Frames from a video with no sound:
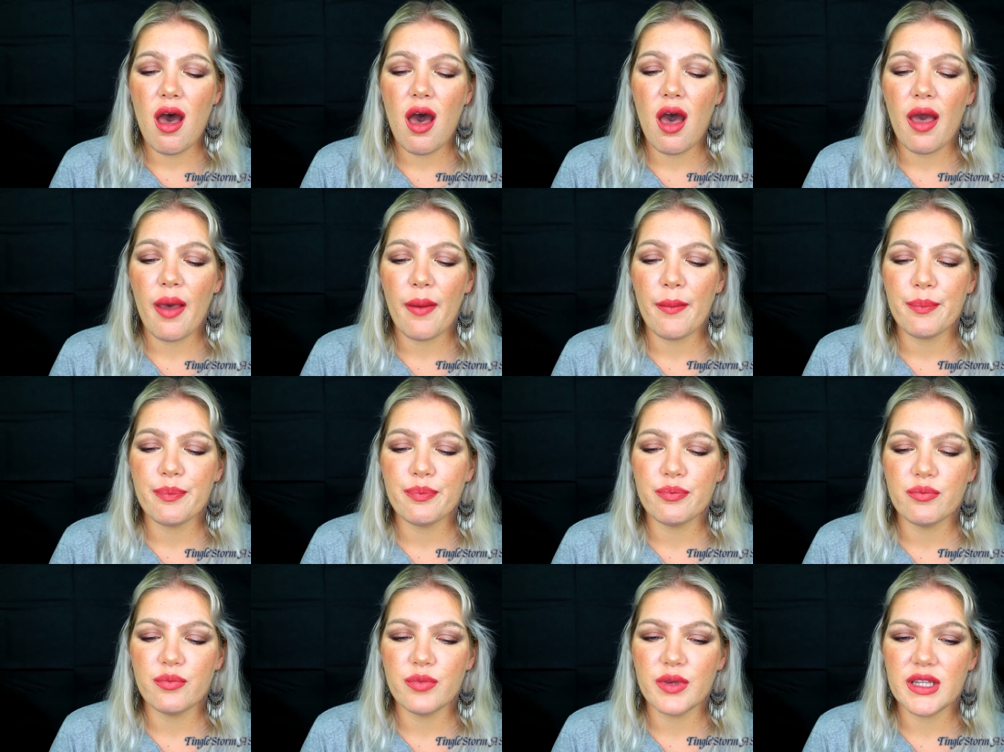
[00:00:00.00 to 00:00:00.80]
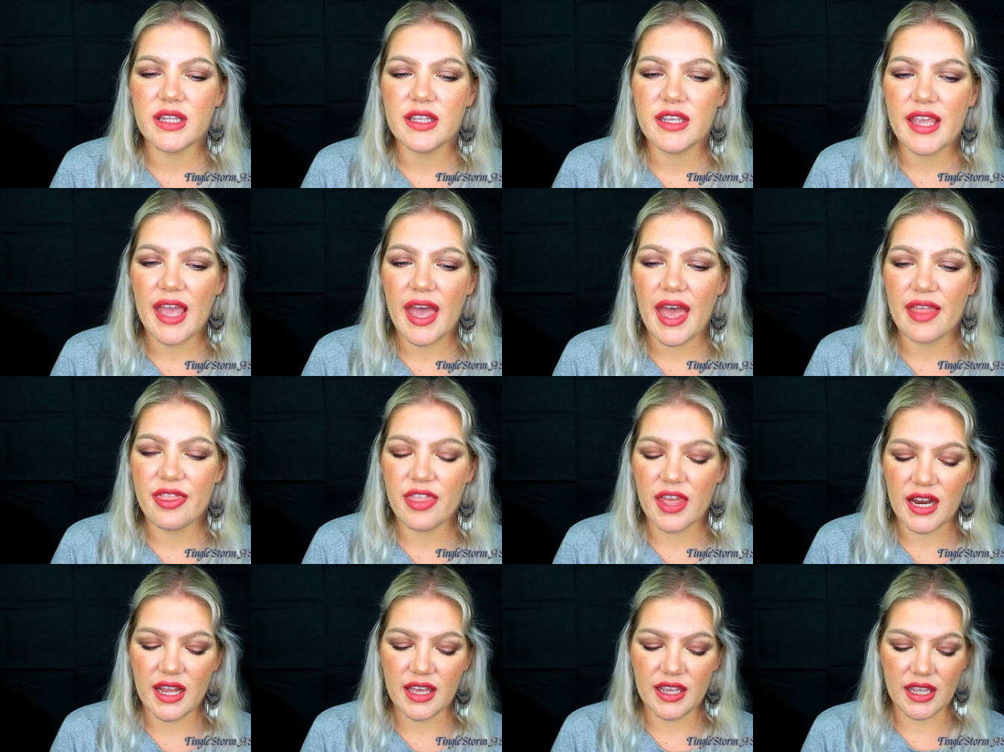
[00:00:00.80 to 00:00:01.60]
But yeah,
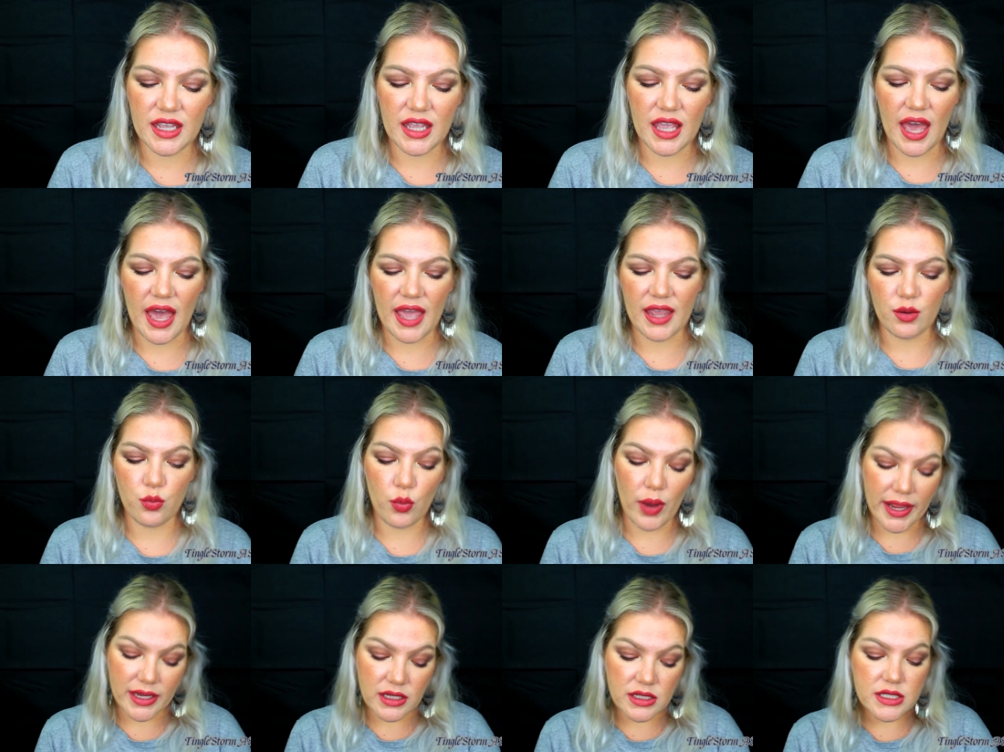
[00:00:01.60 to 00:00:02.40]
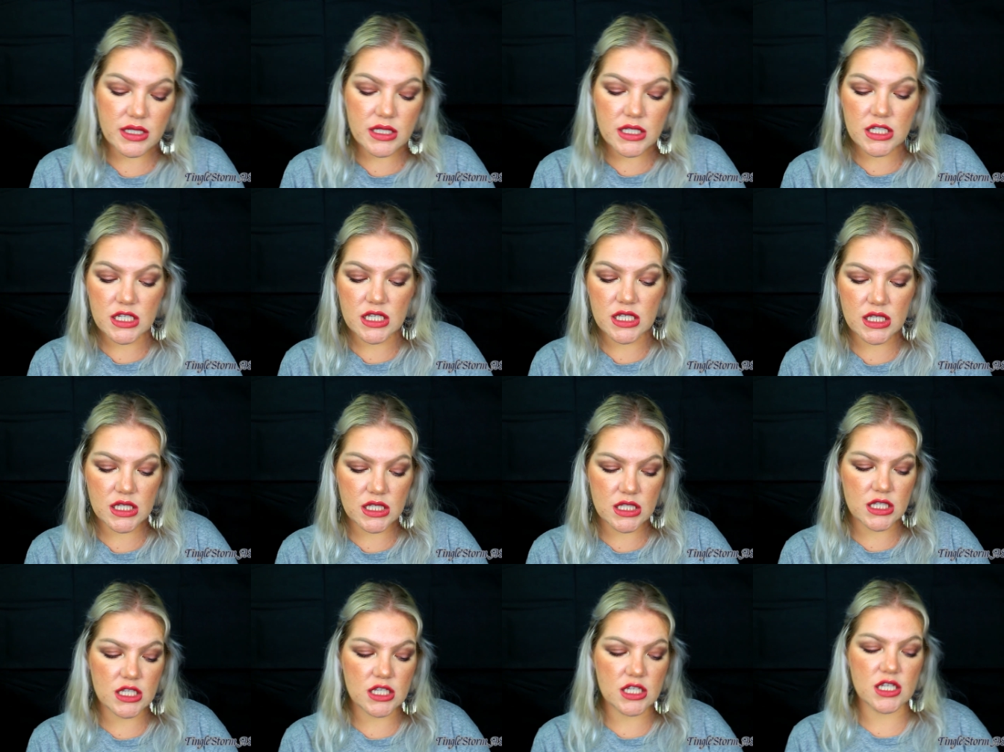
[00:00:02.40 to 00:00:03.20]
then I went
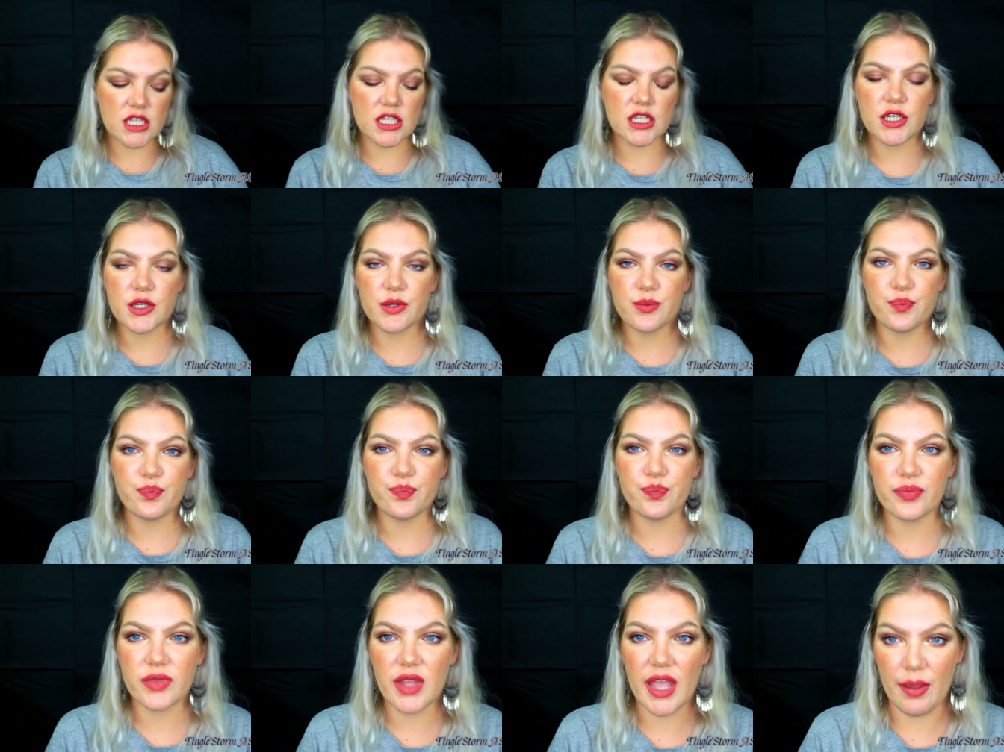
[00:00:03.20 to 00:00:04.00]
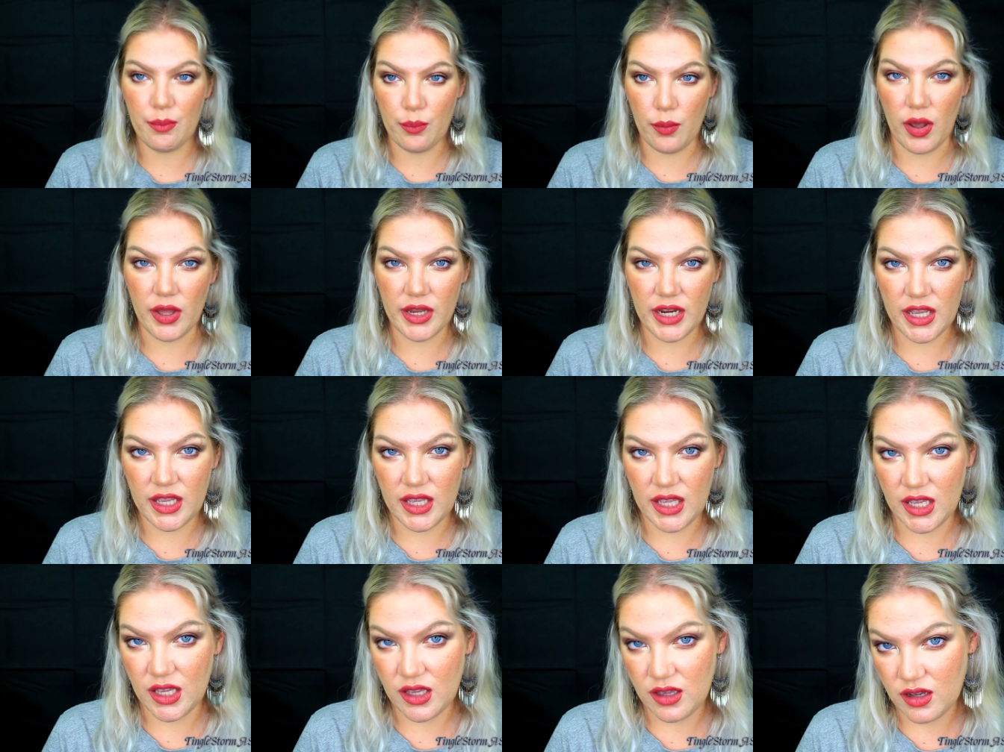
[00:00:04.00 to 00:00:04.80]
and bought
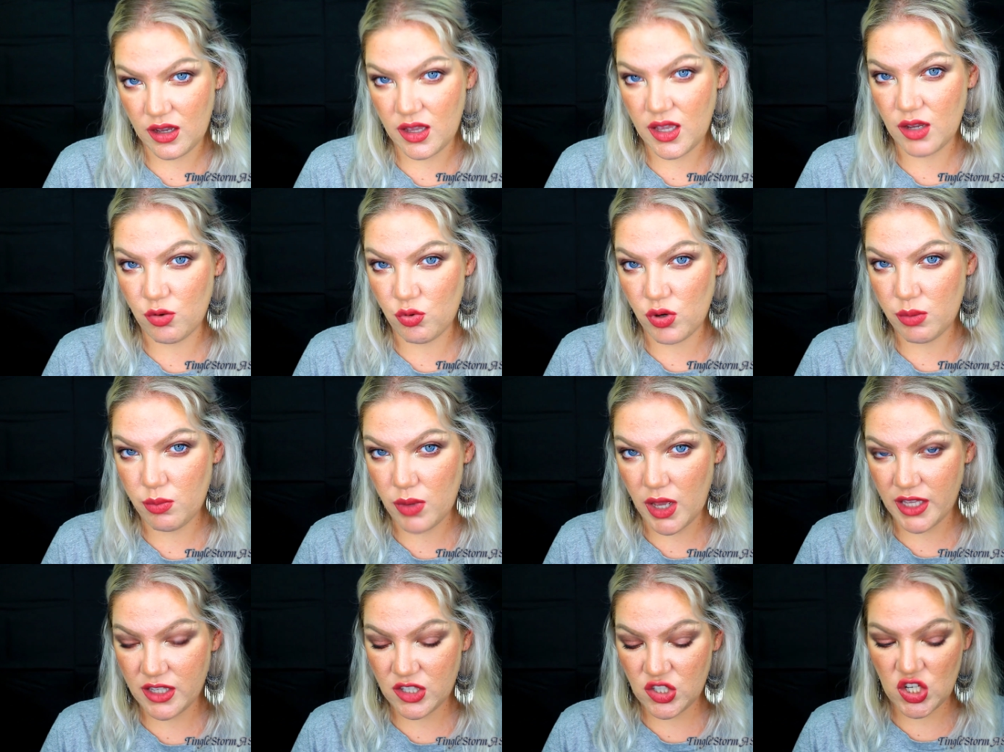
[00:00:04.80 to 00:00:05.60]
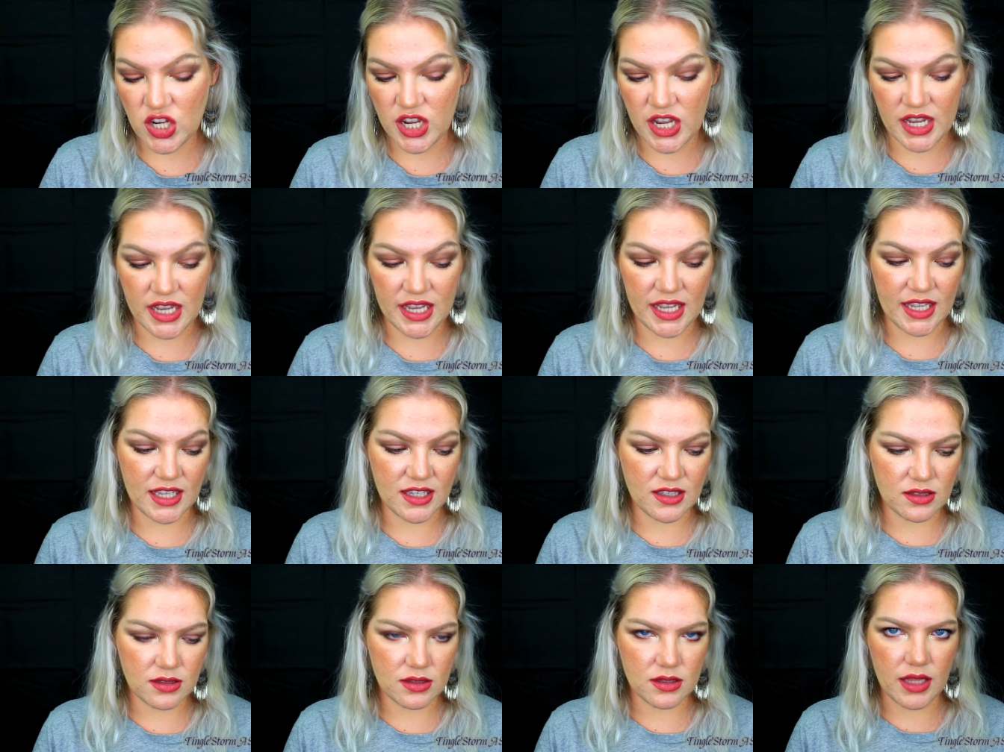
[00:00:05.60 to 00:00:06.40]
a green matcha,
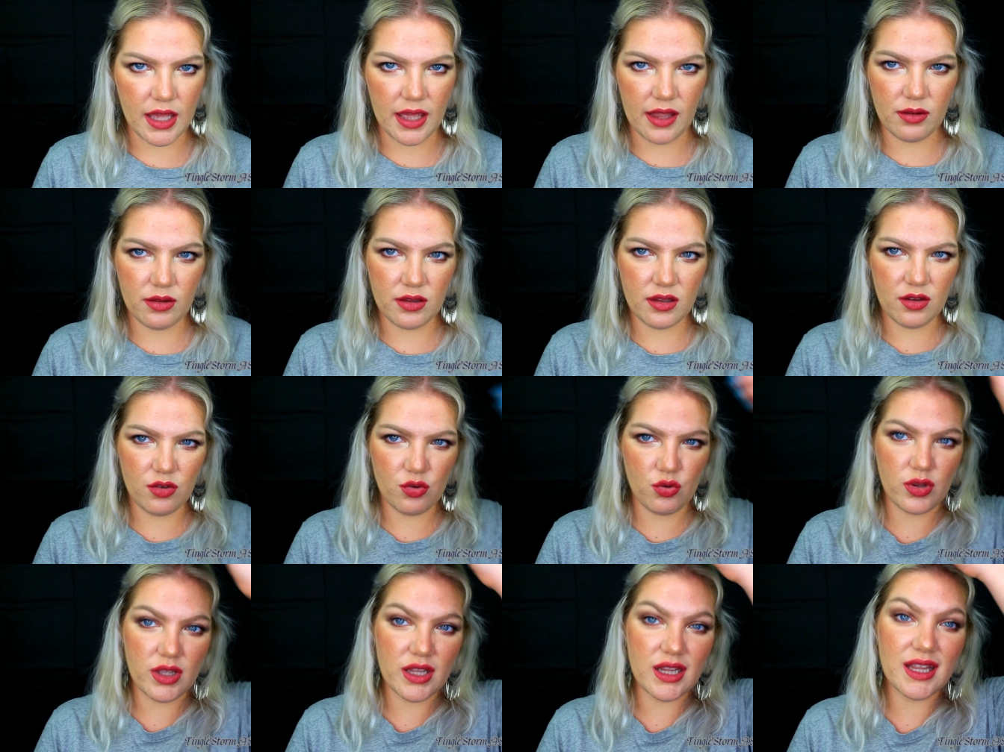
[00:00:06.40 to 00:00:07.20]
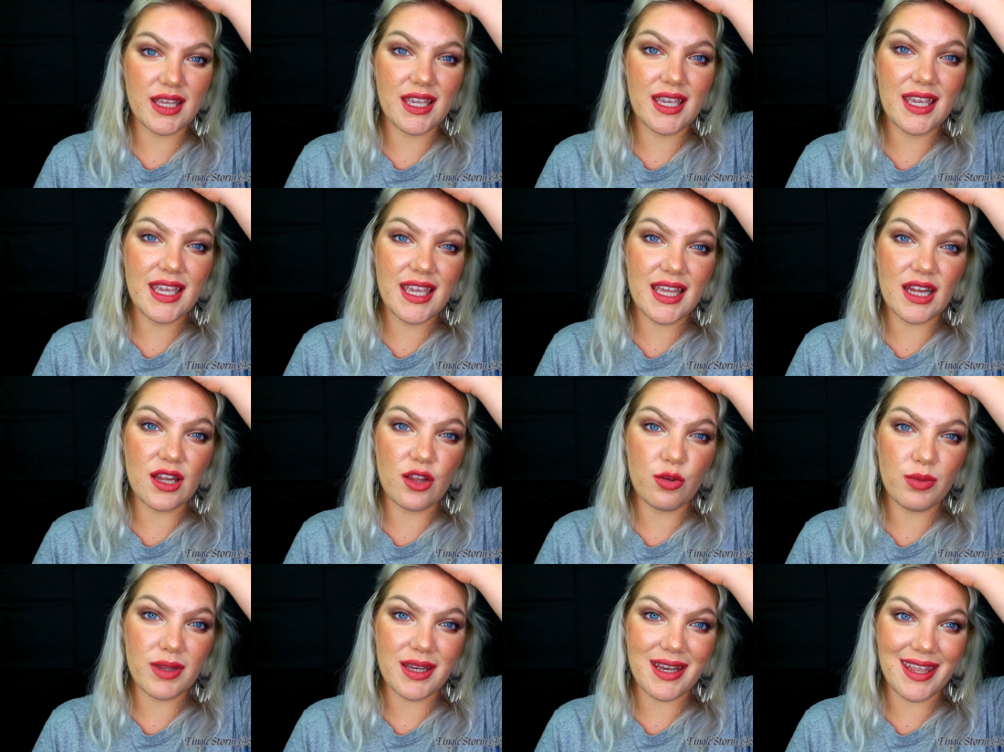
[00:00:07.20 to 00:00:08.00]
and that really
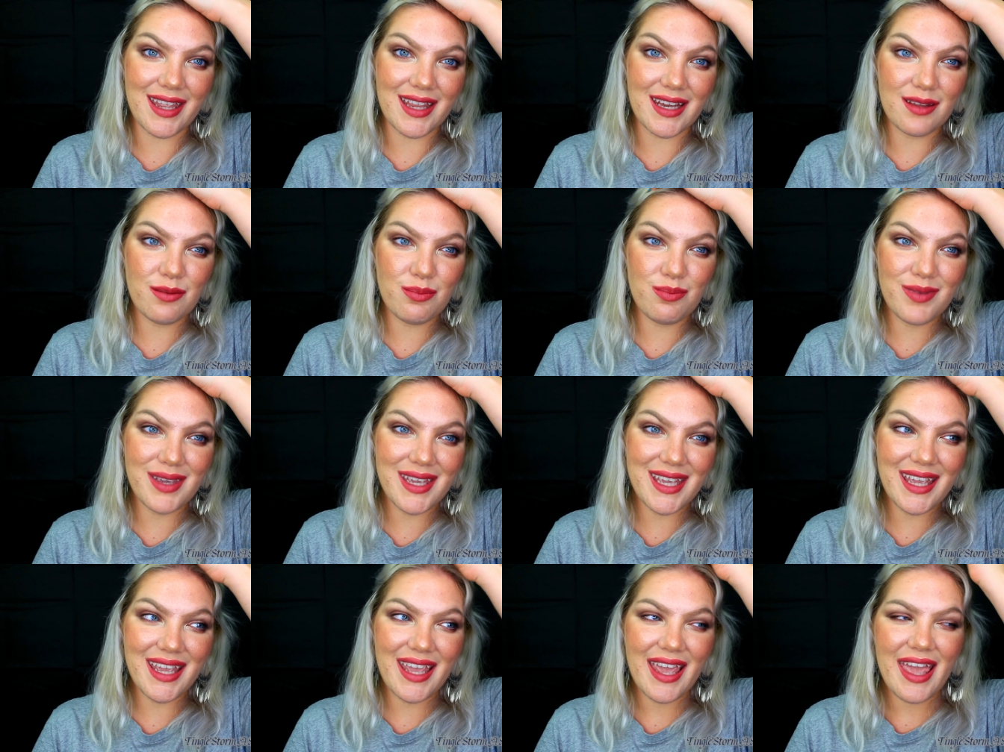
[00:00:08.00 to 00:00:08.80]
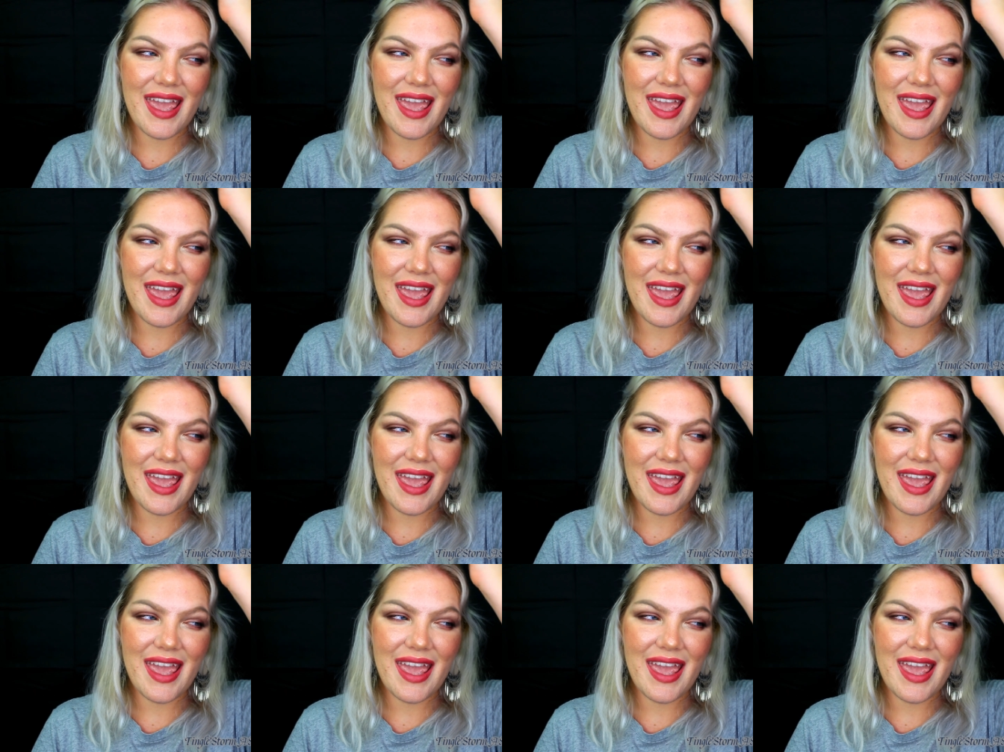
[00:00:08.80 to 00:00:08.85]
illuminated me.